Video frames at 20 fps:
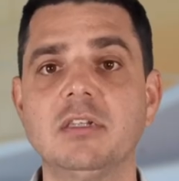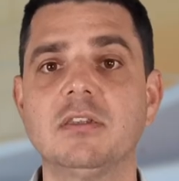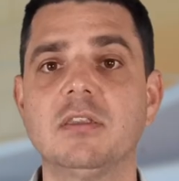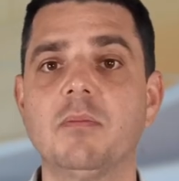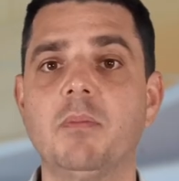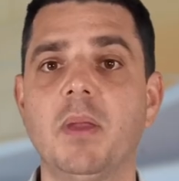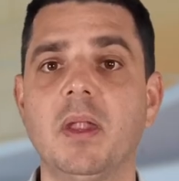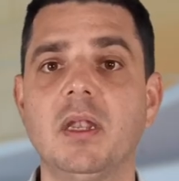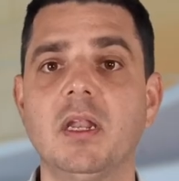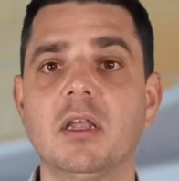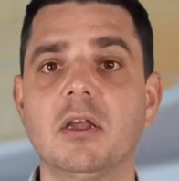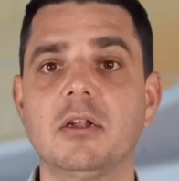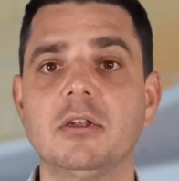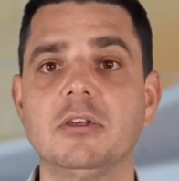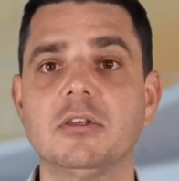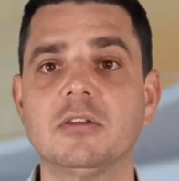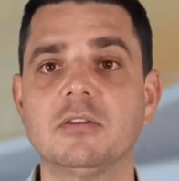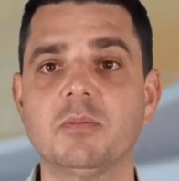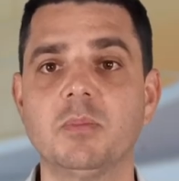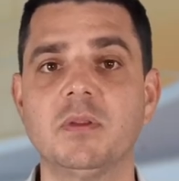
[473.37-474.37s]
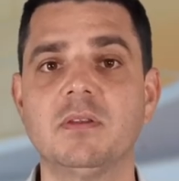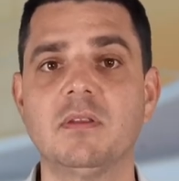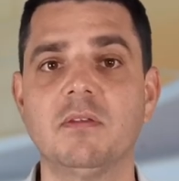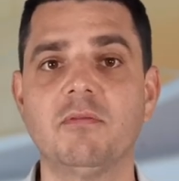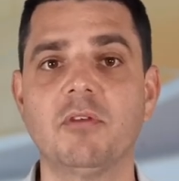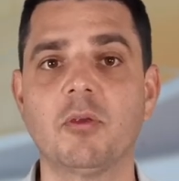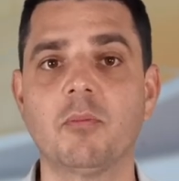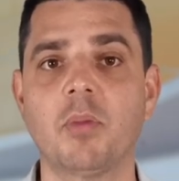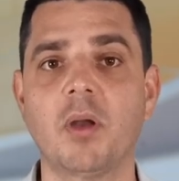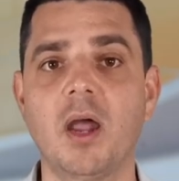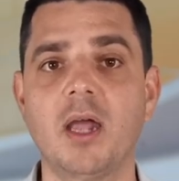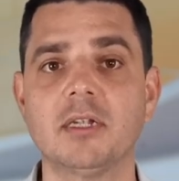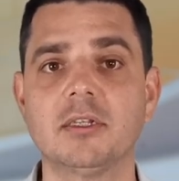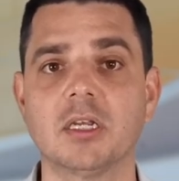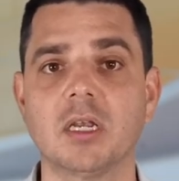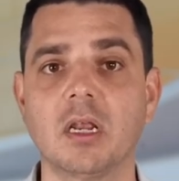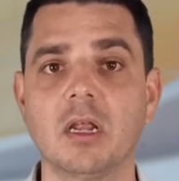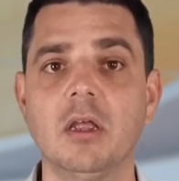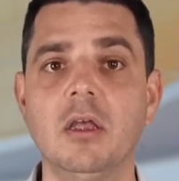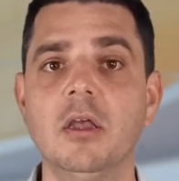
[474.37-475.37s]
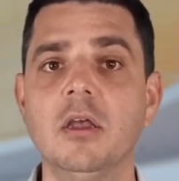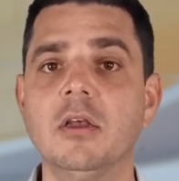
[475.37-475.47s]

depending on your specific project.